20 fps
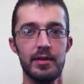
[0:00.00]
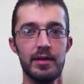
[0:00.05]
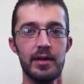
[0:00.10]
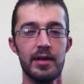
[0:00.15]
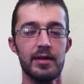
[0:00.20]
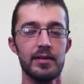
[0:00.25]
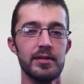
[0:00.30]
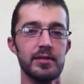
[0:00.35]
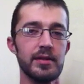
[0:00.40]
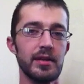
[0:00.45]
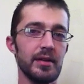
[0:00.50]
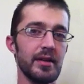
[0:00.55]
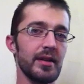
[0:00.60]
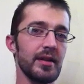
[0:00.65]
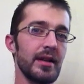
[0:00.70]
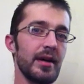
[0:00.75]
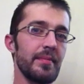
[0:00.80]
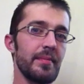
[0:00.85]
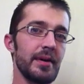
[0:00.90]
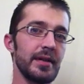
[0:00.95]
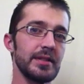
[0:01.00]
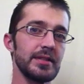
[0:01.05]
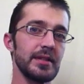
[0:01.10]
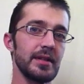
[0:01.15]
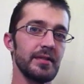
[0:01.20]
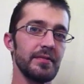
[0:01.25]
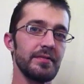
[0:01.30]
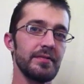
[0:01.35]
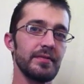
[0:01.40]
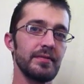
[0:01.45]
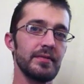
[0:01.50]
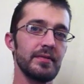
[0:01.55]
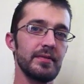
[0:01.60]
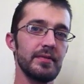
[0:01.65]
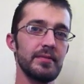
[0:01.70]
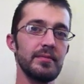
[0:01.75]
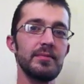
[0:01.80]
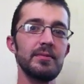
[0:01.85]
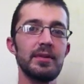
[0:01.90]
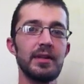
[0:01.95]
until I let myself
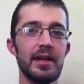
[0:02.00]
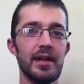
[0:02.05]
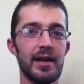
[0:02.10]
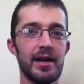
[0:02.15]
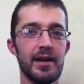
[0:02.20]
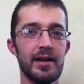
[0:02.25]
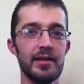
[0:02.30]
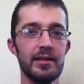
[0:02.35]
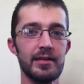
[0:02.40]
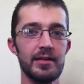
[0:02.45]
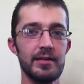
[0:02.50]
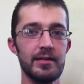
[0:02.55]
relax.